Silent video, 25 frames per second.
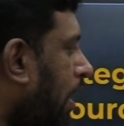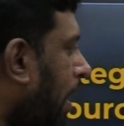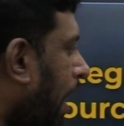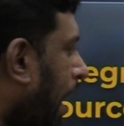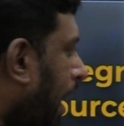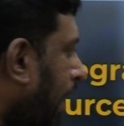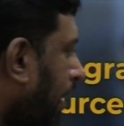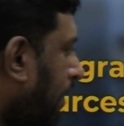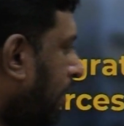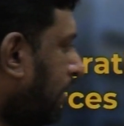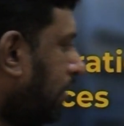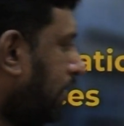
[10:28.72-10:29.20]

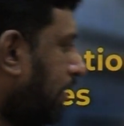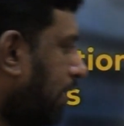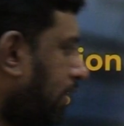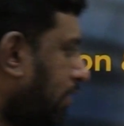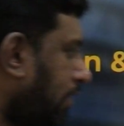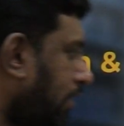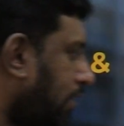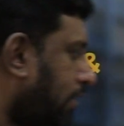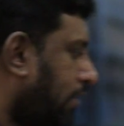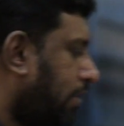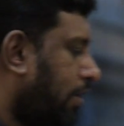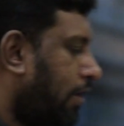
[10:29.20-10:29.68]
Another
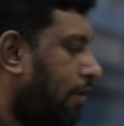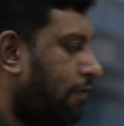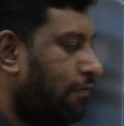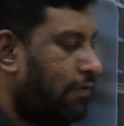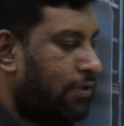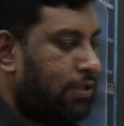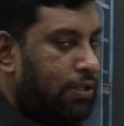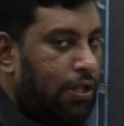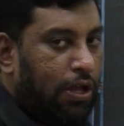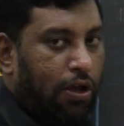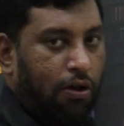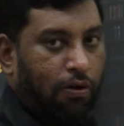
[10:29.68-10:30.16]
changes
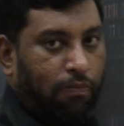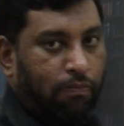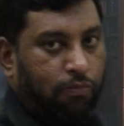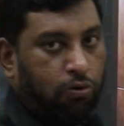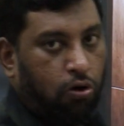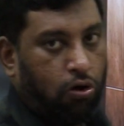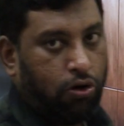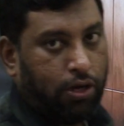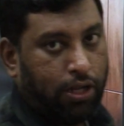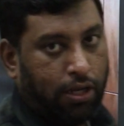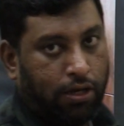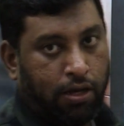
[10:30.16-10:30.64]
which they have
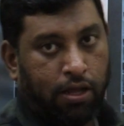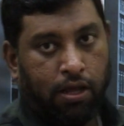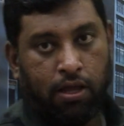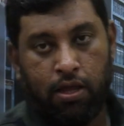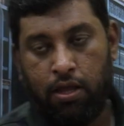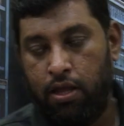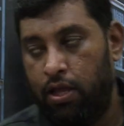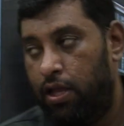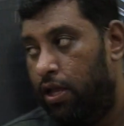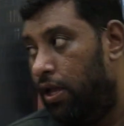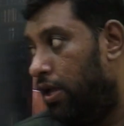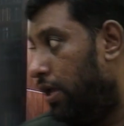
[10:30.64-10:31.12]
brought in
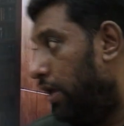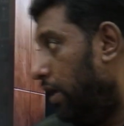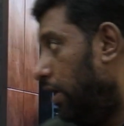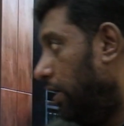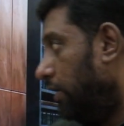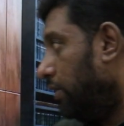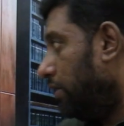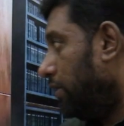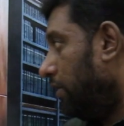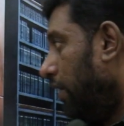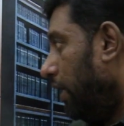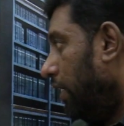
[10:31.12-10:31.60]

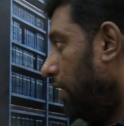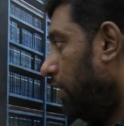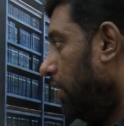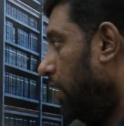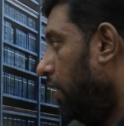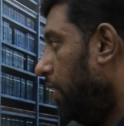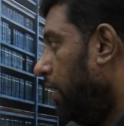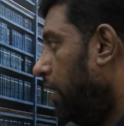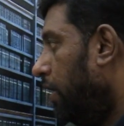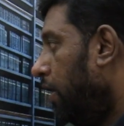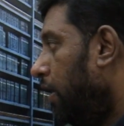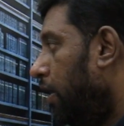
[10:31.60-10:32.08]
is
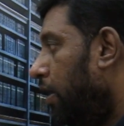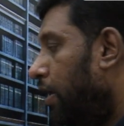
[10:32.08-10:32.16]
that